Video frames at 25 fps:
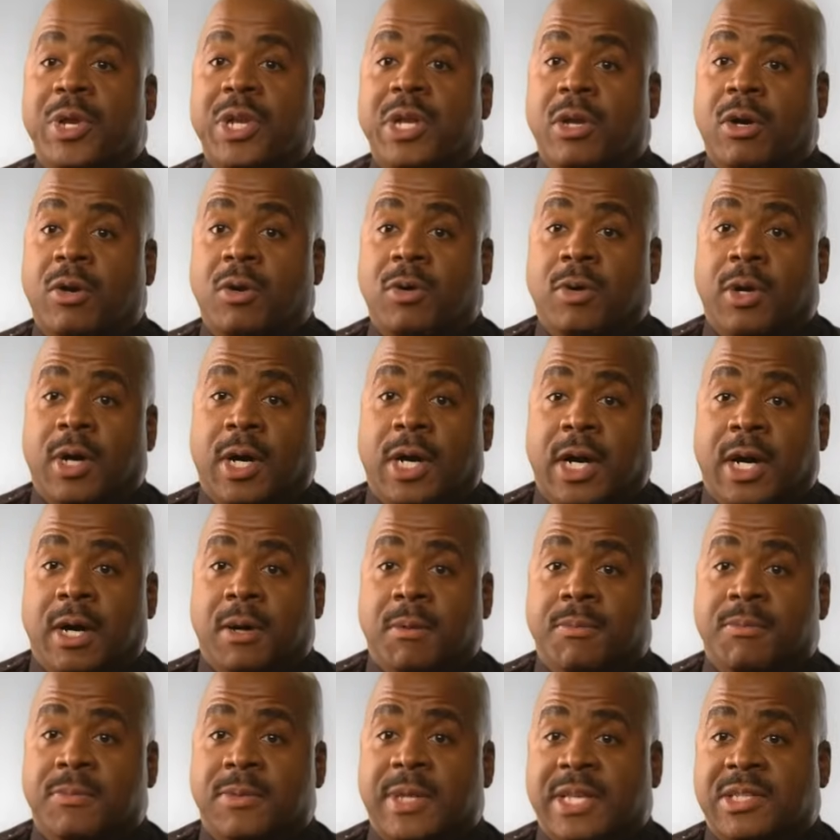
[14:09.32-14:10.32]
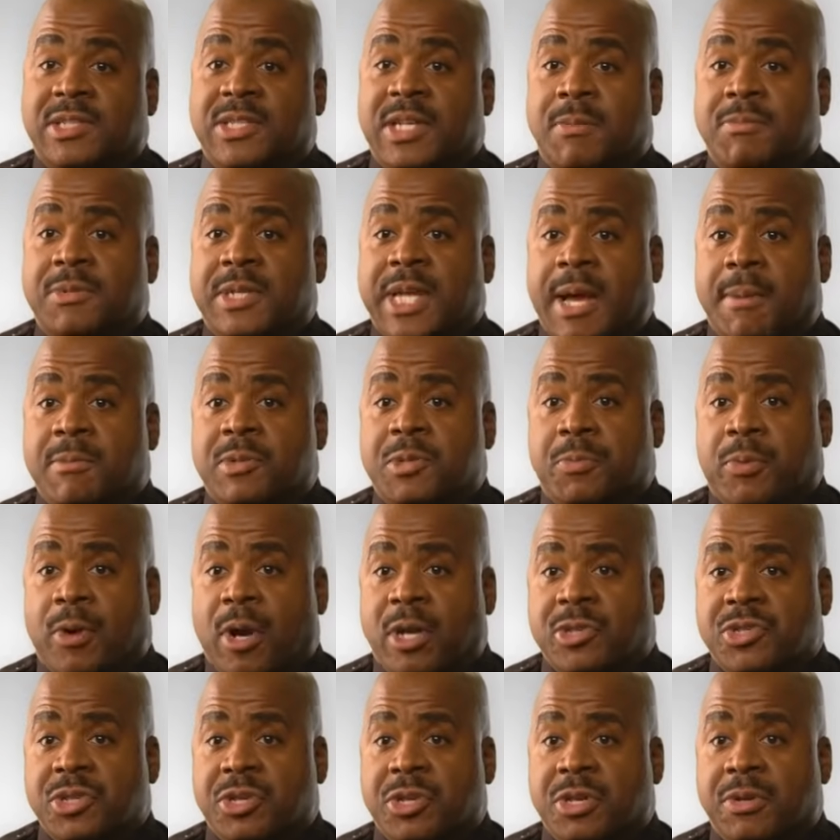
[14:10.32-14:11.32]
know that sometimes
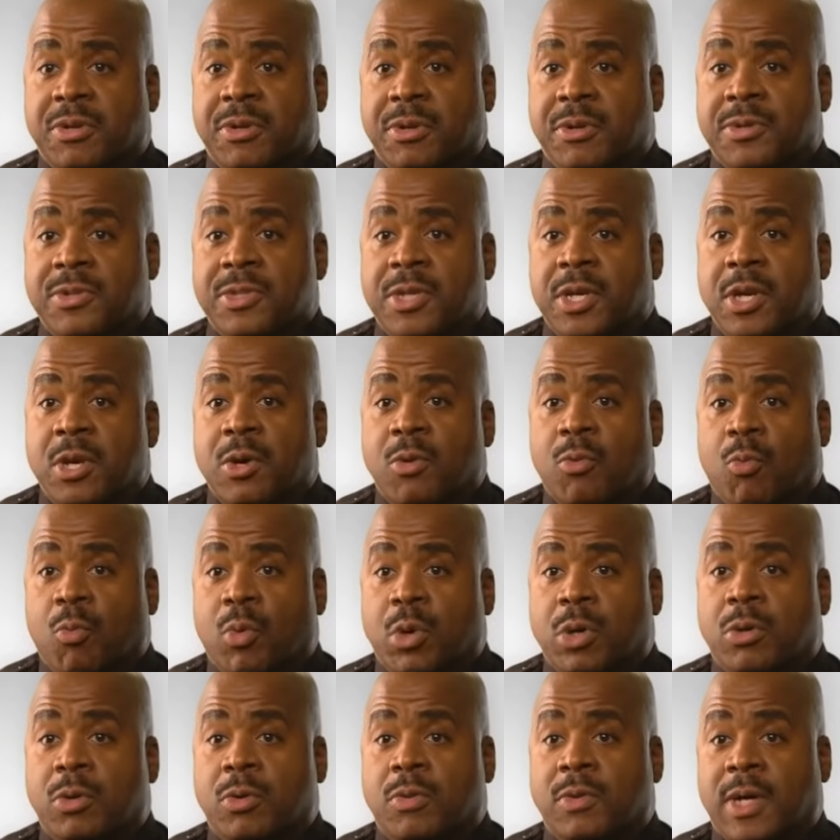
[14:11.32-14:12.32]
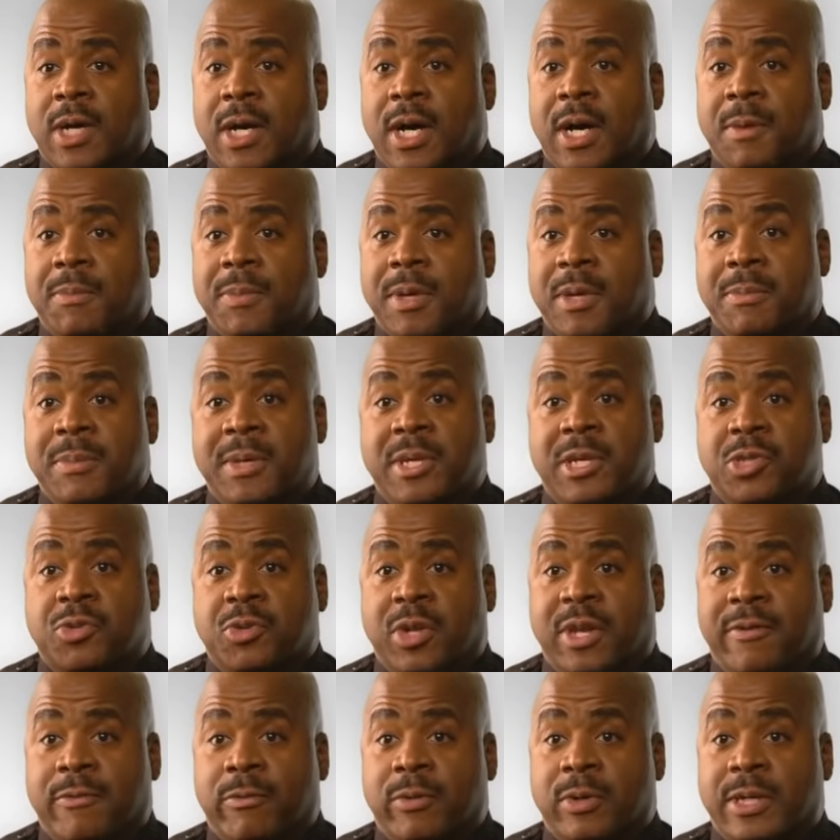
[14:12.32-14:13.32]
prosecutors will
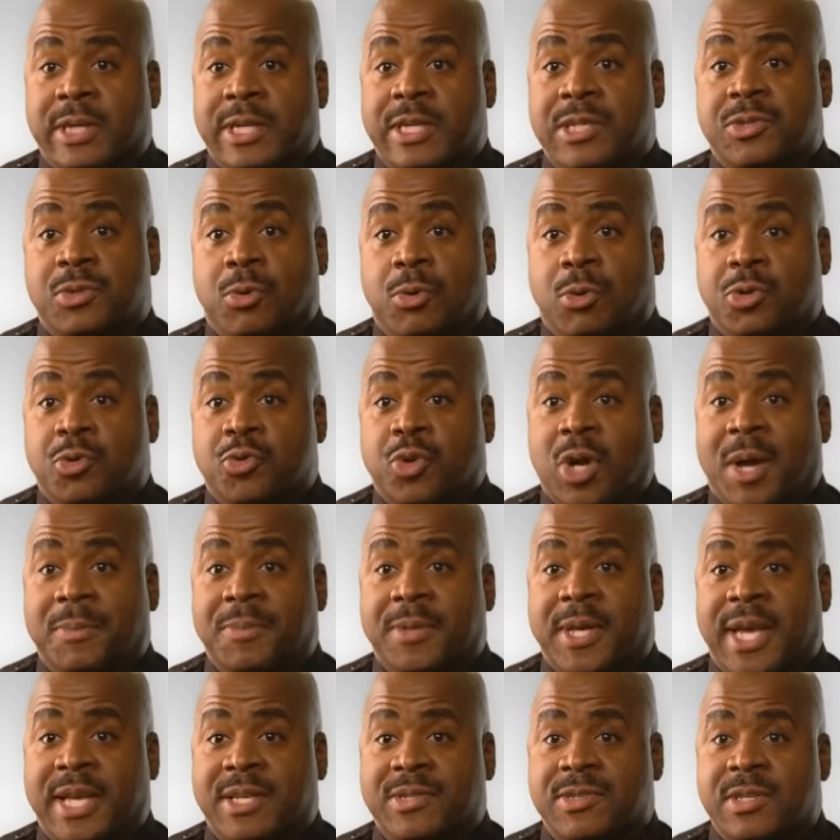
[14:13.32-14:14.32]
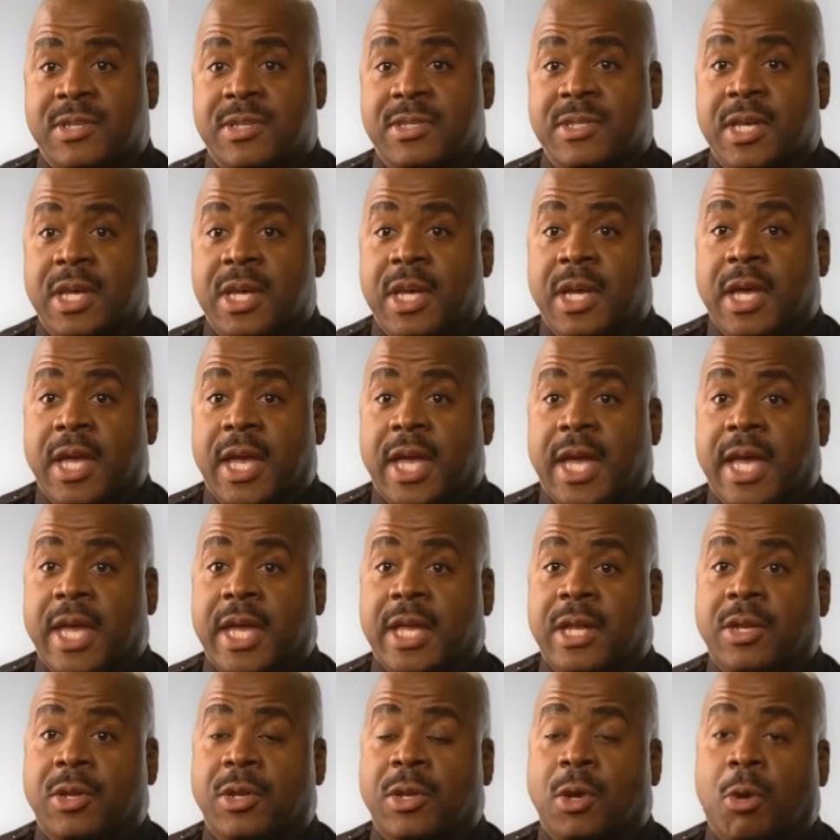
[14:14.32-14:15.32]
administrative release or drop cases,
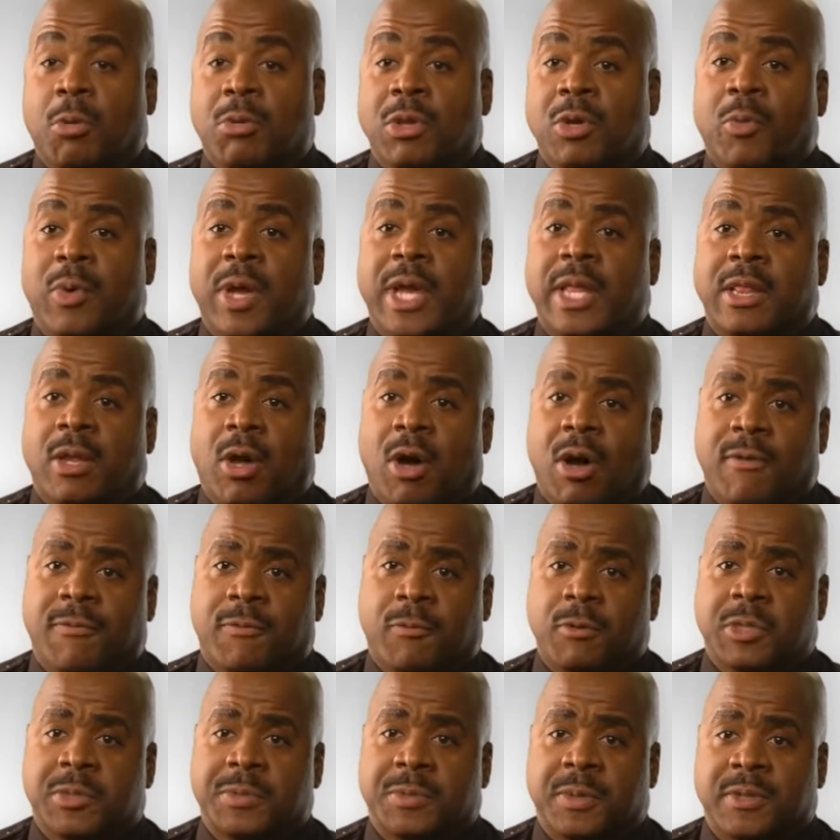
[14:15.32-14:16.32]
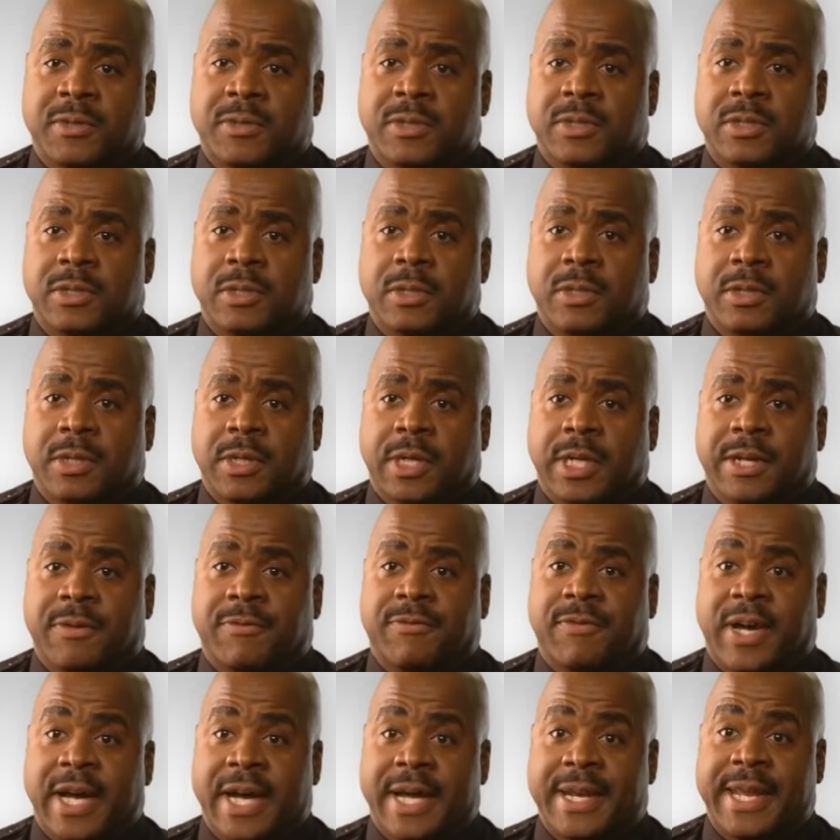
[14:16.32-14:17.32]
and the only way law enforcement can
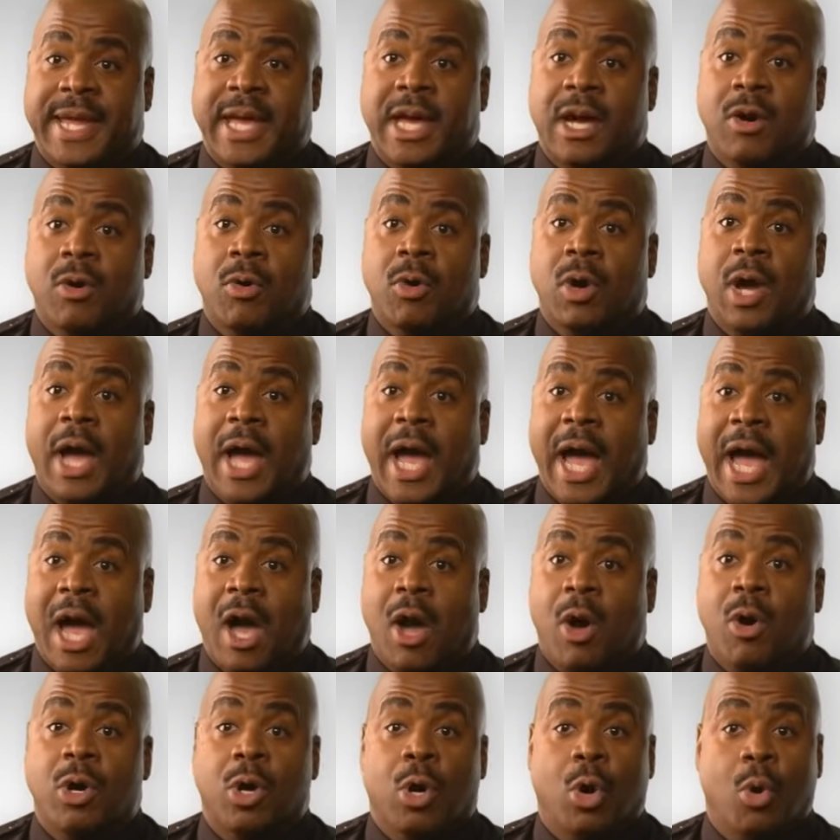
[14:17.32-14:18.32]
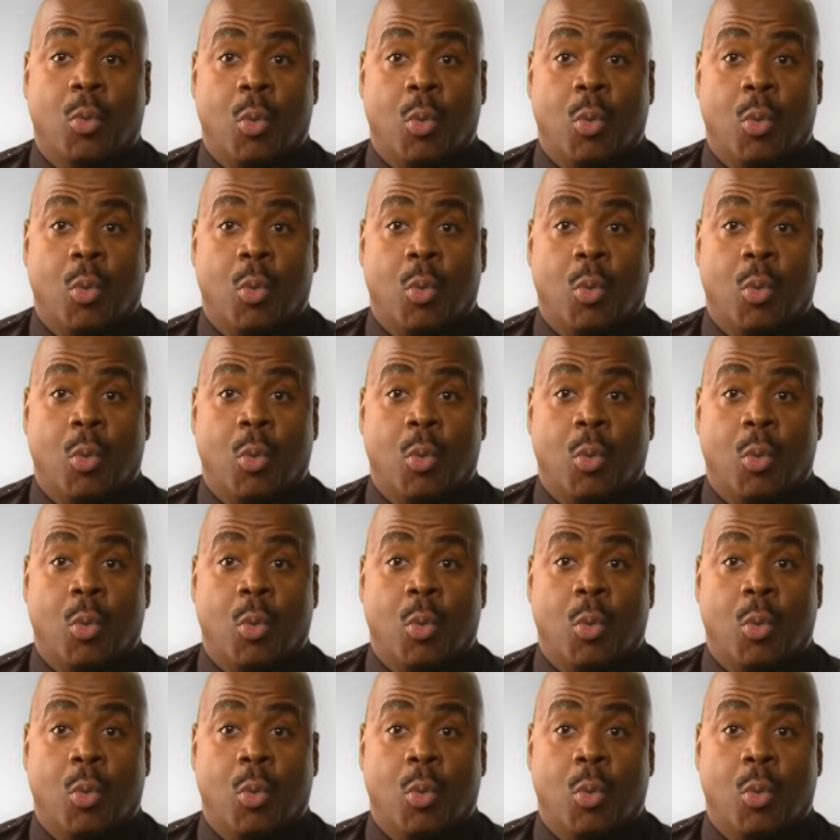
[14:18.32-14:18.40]
find out how or